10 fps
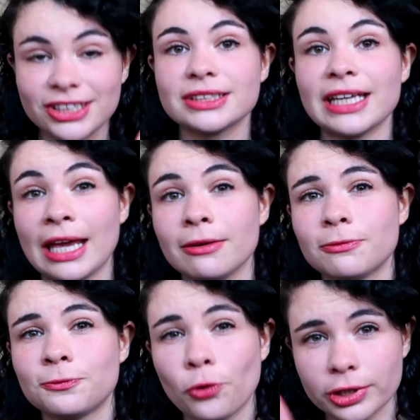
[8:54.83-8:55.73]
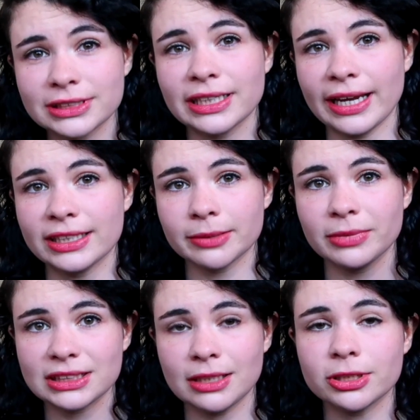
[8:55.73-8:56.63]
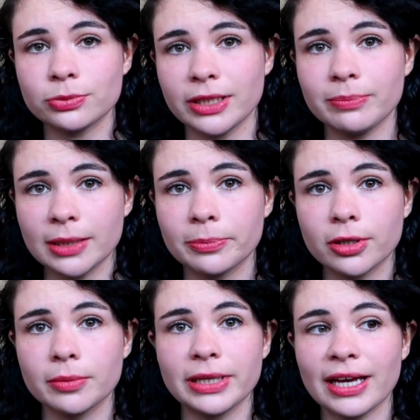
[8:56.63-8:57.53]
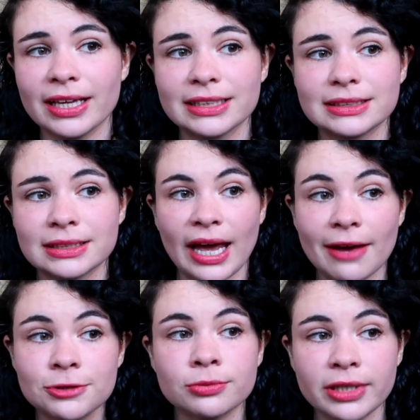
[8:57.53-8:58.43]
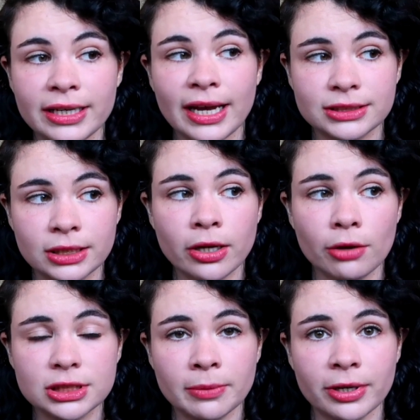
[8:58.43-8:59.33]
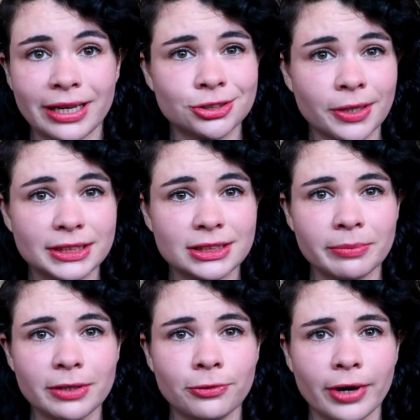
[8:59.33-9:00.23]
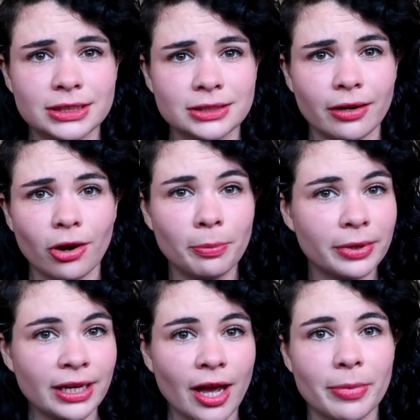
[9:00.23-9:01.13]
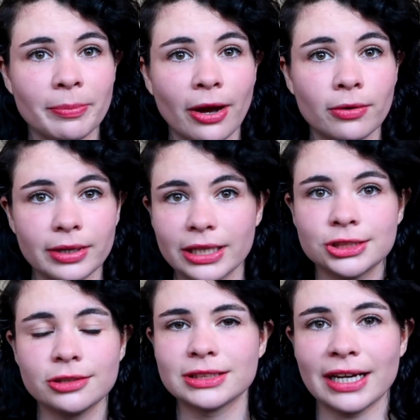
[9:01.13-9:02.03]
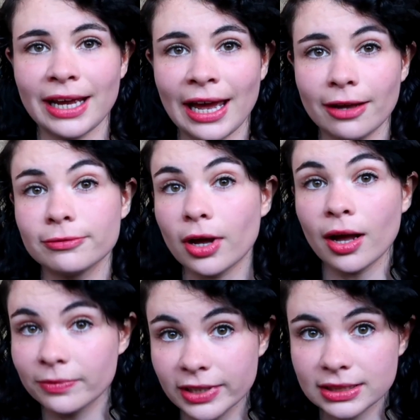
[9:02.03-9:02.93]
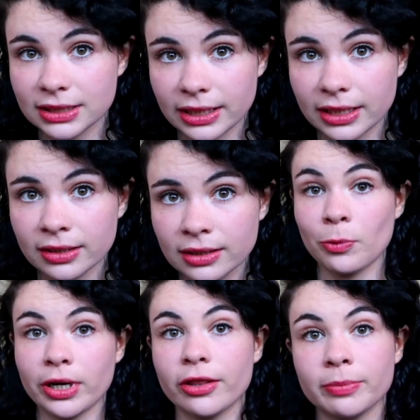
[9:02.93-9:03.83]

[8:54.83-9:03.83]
just hate forcing intimacy between people because I have to really get to know someone and trust them before I start opening up about issues that I have, obviously. And when other